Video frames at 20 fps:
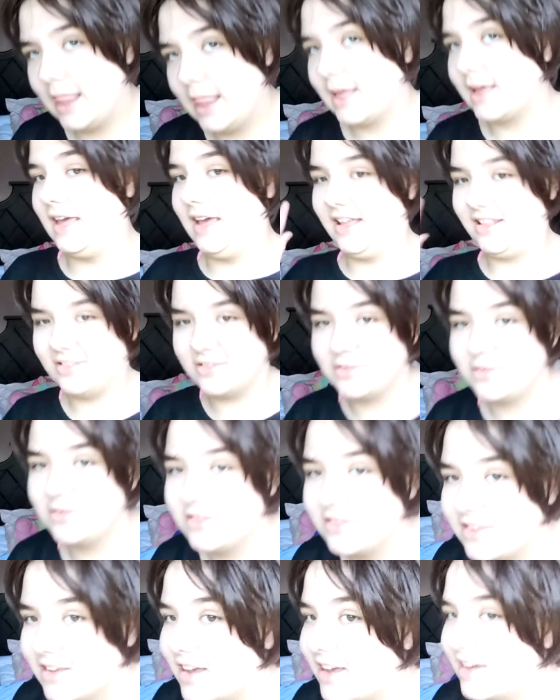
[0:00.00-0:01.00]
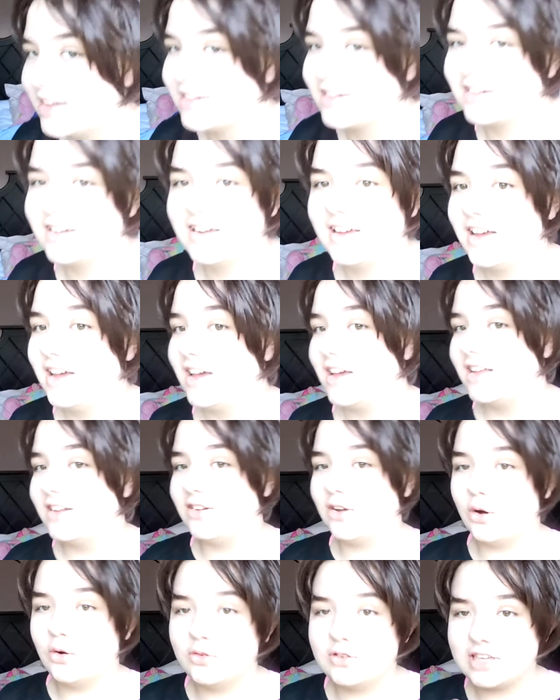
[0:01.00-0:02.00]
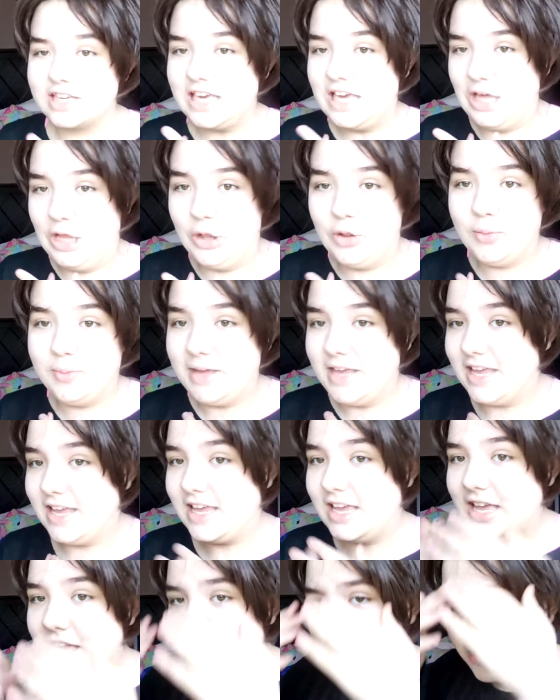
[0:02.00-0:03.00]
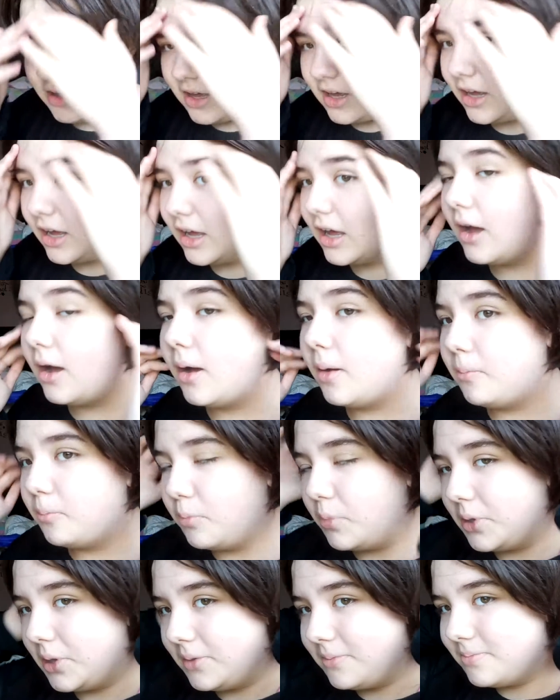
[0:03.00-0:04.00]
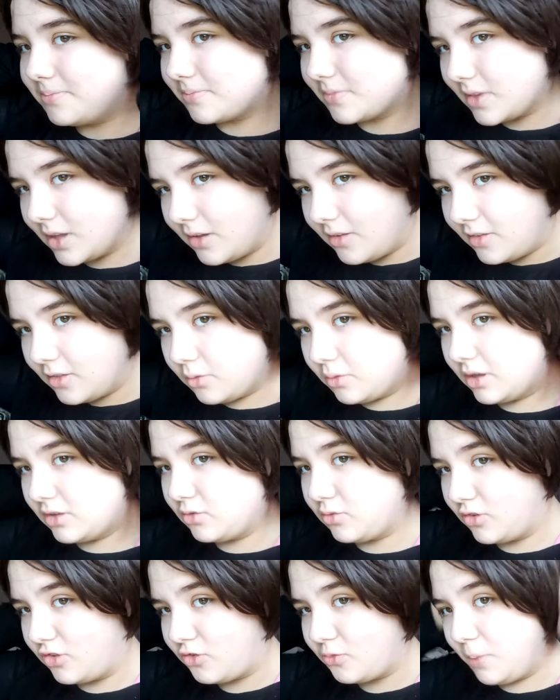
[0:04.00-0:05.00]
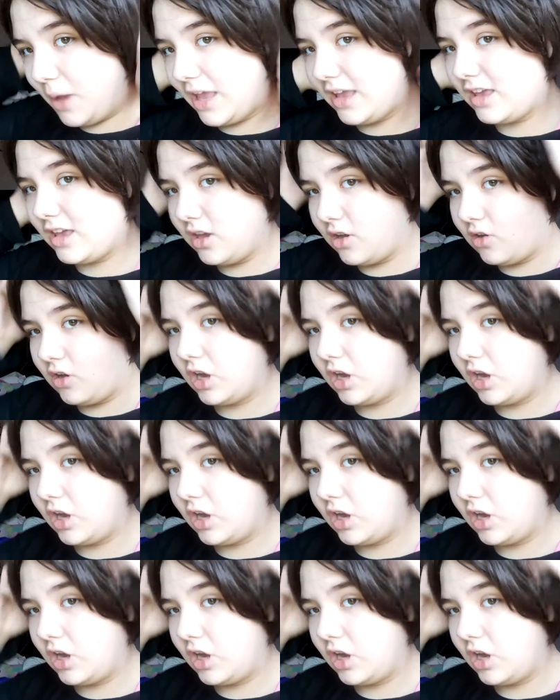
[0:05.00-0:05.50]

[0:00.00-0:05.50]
Can't say it. Don't kill me. But the ones with spikier